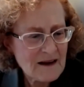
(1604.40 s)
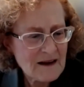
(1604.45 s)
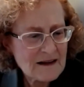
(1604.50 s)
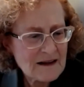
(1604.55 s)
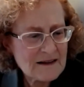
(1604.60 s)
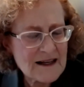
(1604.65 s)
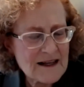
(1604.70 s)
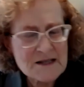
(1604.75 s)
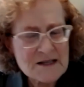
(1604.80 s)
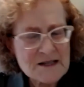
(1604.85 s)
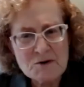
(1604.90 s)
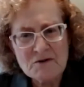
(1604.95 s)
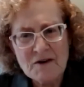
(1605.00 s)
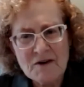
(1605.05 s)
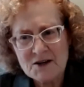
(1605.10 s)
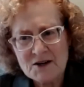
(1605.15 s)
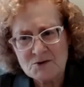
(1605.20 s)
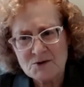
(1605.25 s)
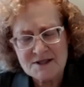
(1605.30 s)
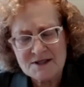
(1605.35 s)
Let's move
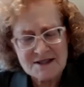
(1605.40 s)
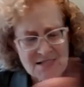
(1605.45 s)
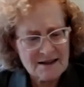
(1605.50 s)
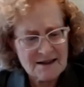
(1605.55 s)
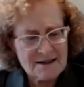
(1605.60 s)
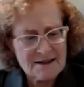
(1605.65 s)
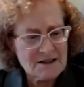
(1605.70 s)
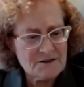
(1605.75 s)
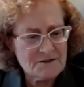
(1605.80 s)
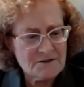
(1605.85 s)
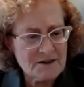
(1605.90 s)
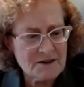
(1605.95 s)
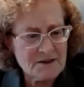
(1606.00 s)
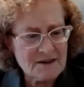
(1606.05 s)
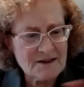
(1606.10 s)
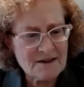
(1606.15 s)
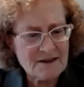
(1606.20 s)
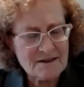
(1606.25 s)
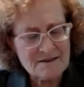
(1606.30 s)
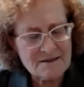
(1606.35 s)
on to a slightly
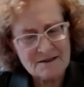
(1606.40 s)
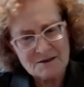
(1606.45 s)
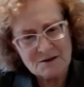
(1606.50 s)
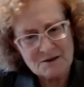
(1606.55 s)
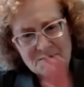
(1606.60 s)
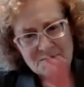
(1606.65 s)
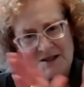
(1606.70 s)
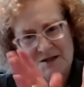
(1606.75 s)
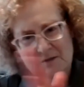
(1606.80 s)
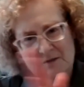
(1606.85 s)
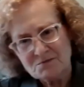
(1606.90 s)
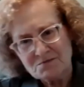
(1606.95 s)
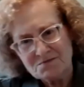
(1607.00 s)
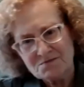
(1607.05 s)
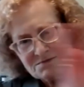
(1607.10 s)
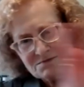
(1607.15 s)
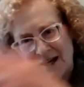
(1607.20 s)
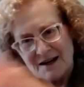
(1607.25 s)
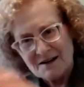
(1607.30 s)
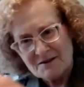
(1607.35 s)
different, let's
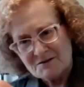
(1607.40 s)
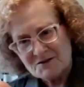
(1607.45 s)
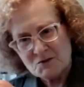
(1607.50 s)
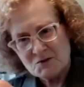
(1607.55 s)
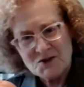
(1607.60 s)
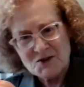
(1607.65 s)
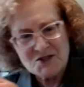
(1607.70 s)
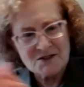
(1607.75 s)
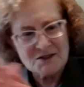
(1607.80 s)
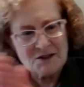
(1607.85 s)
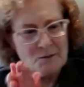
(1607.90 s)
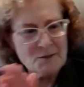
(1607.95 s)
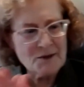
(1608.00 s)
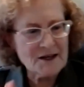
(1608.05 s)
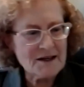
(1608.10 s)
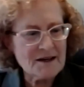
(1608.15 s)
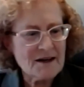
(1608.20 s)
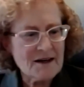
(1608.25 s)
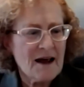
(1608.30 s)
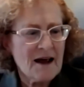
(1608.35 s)
kind of switch a little
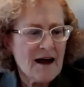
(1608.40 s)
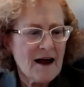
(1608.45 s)
bit.